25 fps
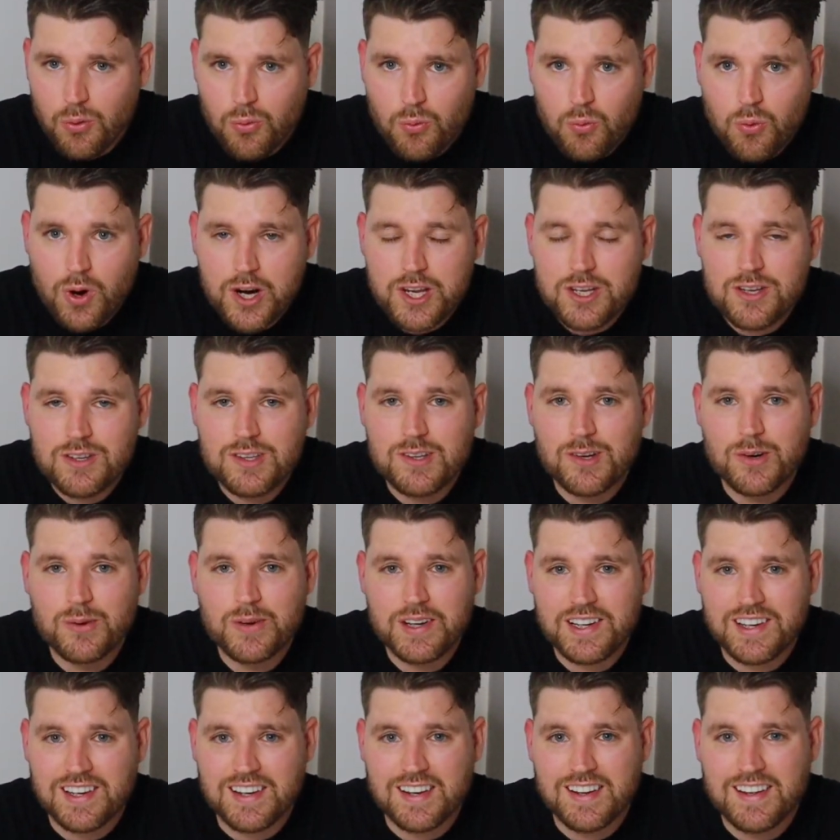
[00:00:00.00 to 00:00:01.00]
What are you
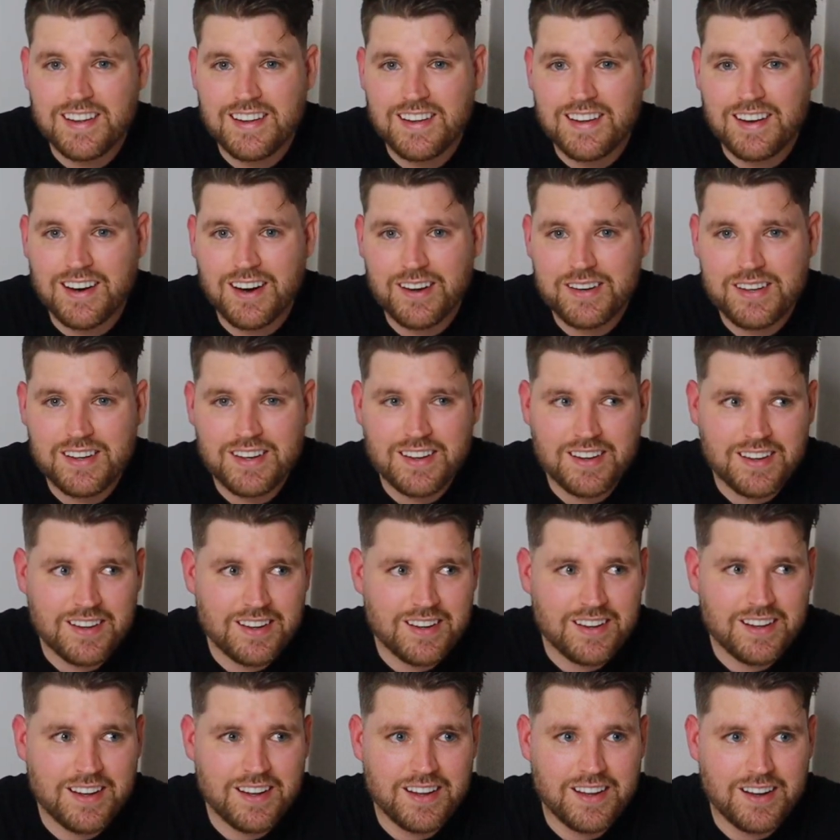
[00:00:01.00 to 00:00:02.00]
doing?
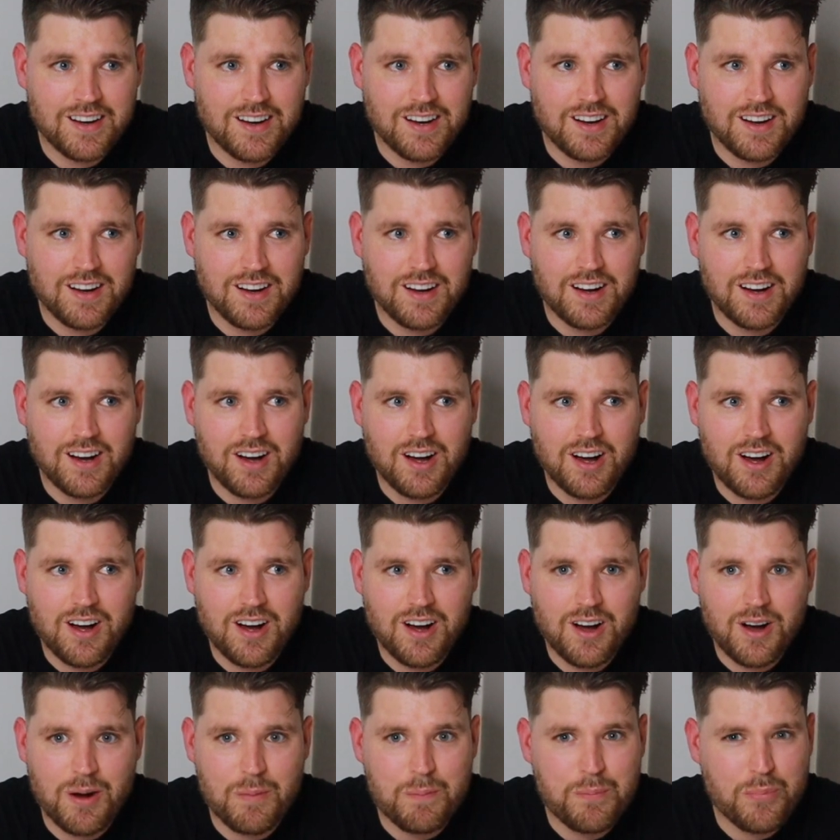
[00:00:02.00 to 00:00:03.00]

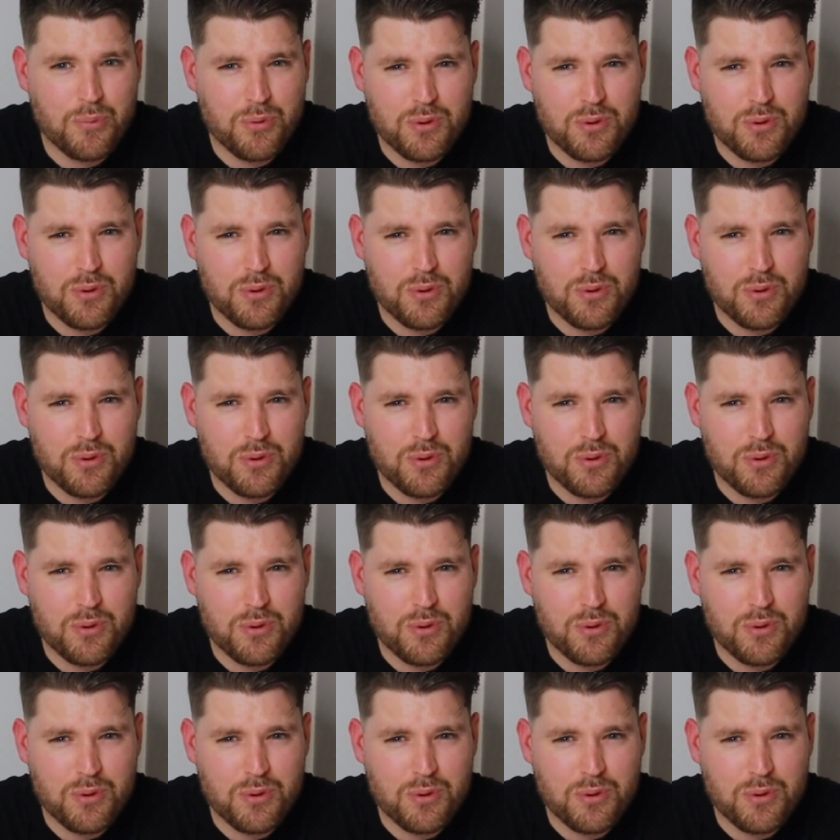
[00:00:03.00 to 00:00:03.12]
I'm